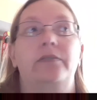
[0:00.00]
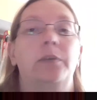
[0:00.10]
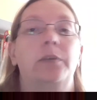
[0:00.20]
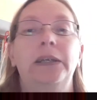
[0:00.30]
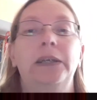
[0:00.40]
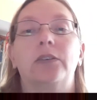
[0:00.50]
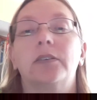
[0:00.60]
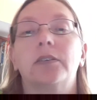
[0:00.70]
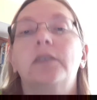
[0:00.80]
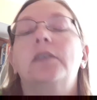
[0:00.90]
up here.
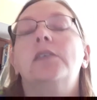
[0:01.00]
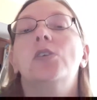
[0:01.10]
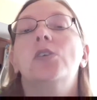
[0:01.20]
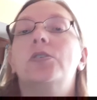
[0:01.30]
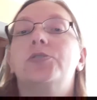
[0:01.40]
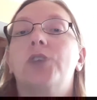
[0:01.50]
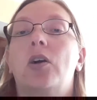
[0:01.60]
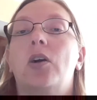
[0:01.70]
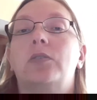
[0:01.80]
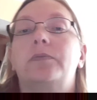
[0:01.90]

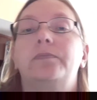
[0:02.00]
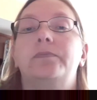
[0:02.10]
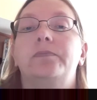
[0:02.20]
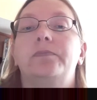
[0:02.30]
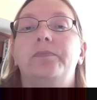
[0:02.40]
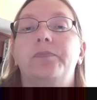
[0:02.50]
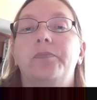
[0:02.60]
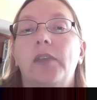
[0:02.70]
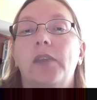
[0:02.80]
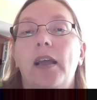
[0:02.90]
So,
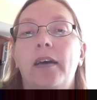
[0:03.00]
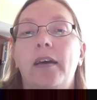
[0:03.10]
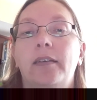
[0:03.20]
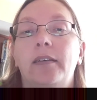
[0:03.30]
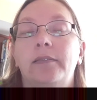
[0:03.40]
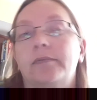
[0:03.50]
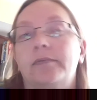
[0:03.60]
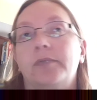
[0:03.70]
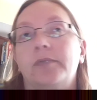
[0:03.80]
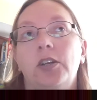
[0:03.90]
and
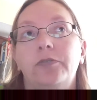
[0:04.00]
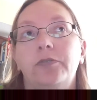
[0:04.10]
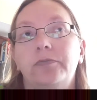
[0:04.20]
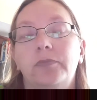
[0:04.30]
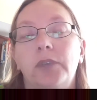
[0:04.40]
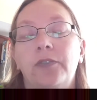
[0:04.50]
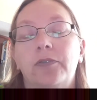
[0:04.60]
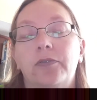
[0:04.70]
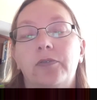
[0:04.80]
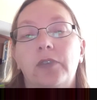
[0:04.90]
if
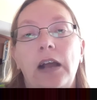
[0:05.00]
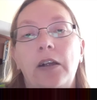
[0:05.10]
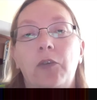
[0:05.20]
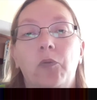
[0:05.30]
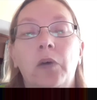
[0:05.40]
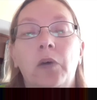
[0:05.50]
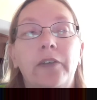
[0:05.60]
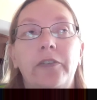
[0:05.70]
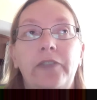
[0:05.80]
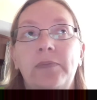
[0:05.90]
whatever
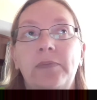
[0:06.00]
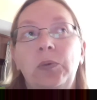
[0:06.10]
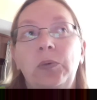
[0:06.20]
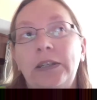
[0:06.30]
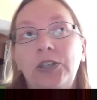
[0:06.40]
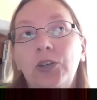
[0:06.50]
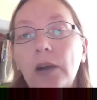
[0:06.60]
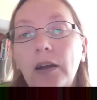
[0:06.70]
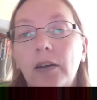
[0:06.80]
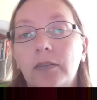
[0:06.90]
family we do
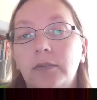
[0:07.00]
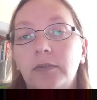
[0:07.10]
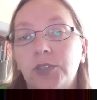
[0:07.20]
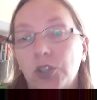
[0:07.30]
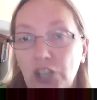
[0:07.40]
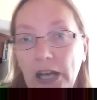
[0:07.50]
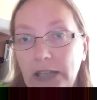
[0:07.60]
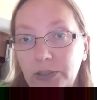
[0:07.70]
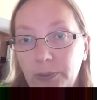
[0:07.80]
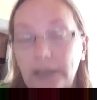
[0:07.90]
socialize
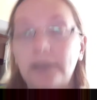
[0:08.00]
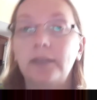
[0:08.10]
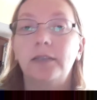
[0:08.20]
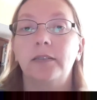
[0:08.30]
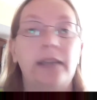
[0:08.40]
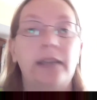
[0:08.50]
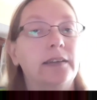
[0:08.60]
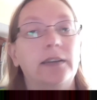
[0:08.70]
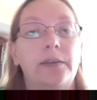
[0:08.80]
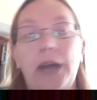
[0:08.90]
with, they can
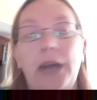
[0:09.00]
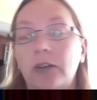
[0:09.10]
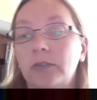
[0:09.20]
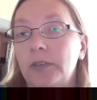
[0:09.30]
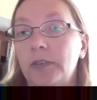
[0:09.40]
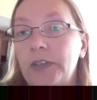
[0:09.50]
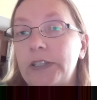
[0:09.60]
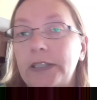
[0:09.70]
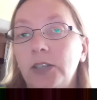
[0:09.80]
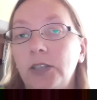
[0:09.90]
come down and visit,